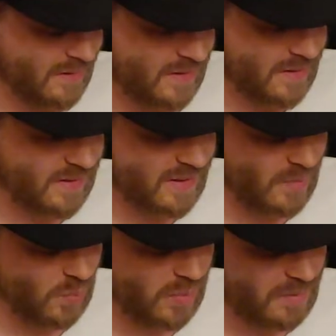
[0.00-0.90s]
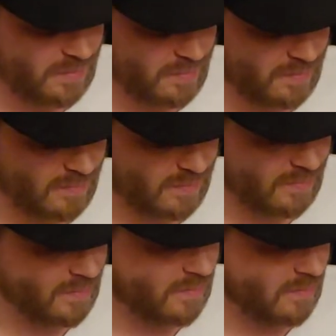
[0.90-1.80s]
Just like what
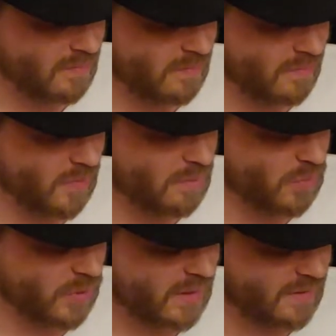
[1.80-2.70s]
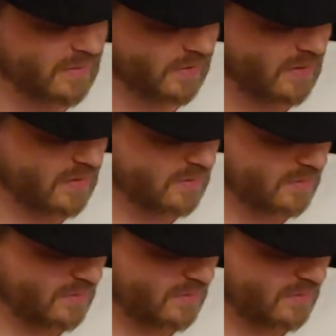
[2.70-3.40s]
more can you say?